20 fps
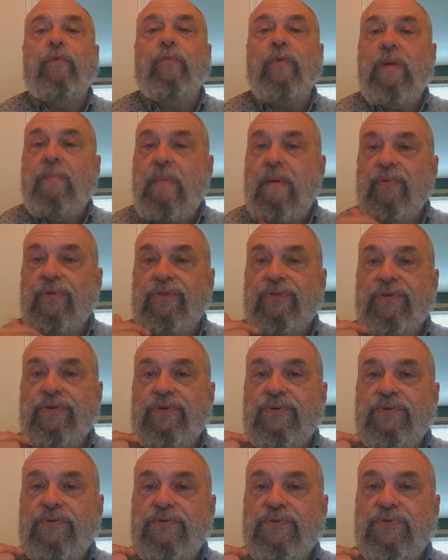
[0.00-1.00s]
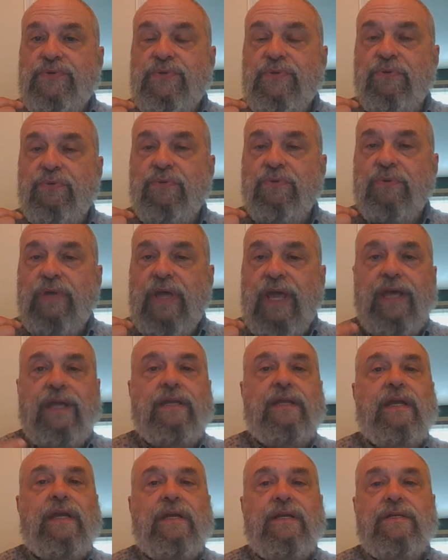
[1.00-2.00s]
Remember those
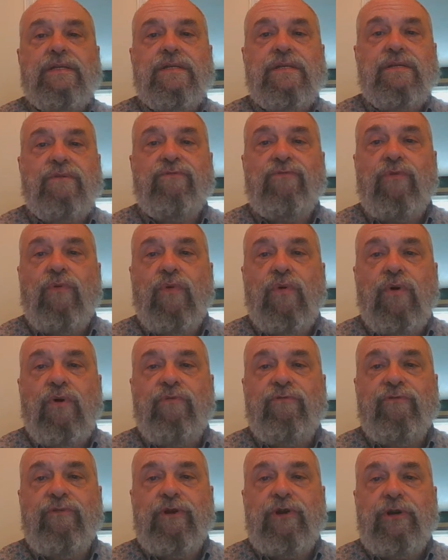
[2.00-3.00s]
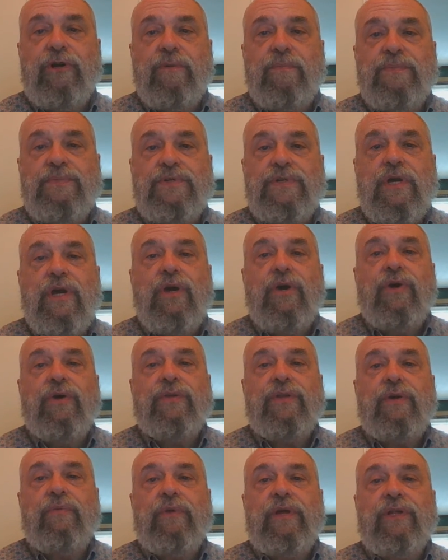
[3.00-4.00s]
endings for verbs
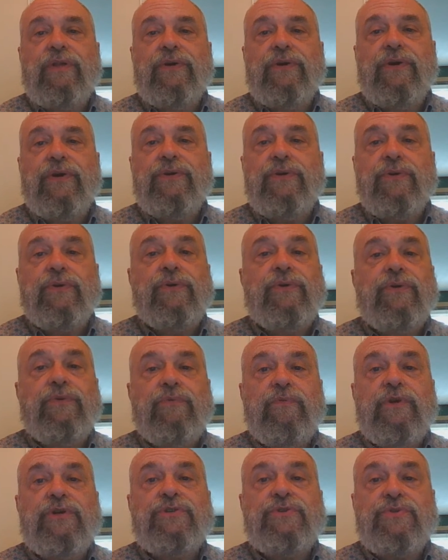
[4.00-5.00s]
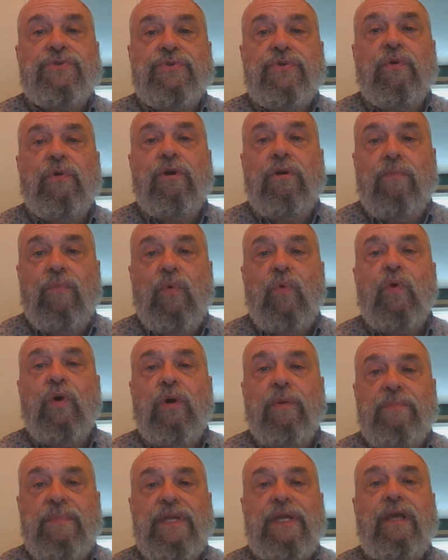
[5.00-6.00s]
that we learned: ris, tur,
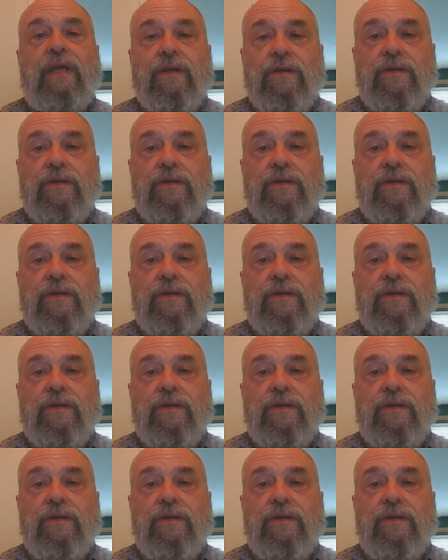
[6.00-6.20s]
mor, mini,